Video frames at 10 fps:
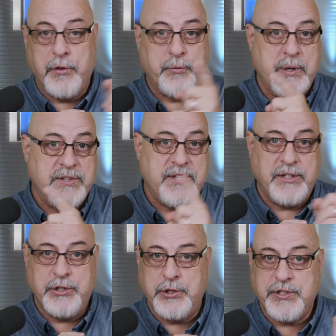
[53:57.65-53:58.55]
3
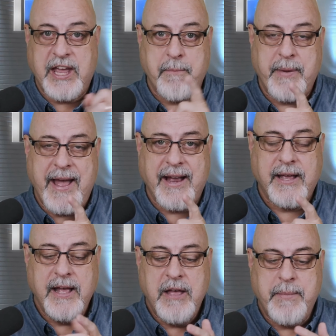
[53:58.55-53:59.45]
signatures came back,
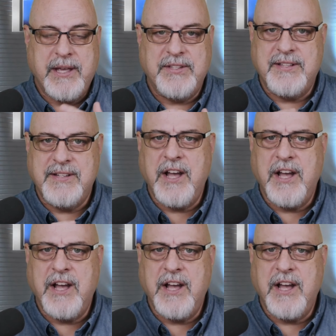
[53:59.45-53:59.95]
because it's